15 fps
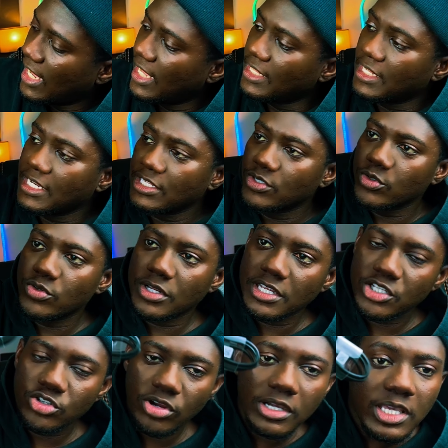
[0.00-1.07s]
And then there's also an
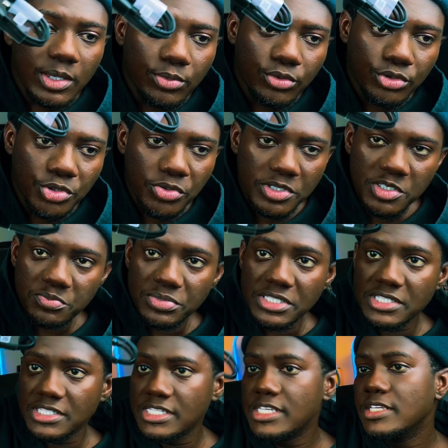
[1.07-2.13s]
extra cable,
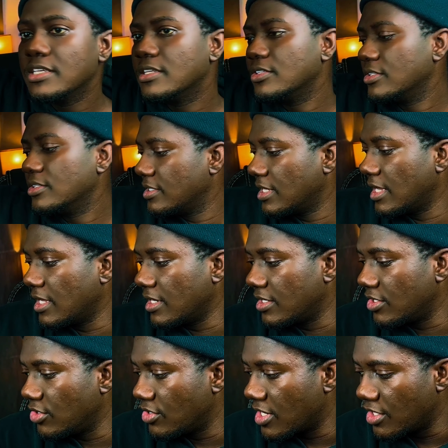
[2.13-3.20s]
USB-C,
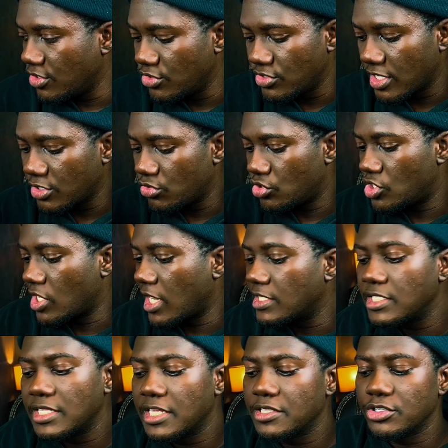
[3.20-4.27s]
and you can use that to
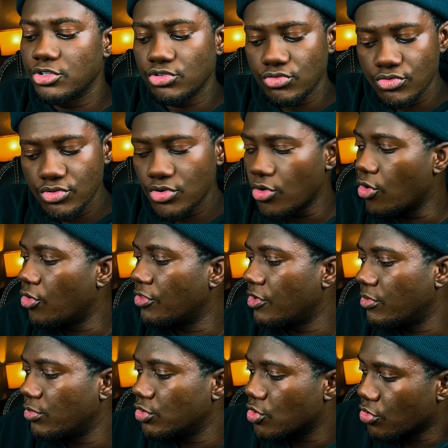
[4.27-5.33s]
charge either the drone or the
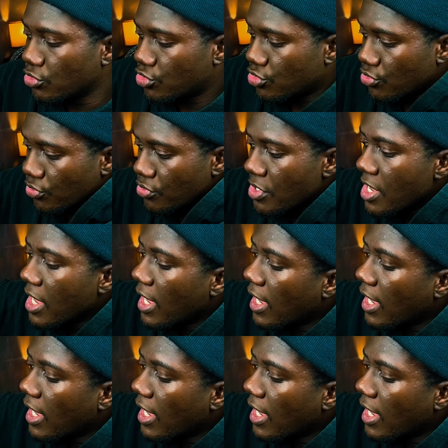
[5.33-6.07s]
remote control.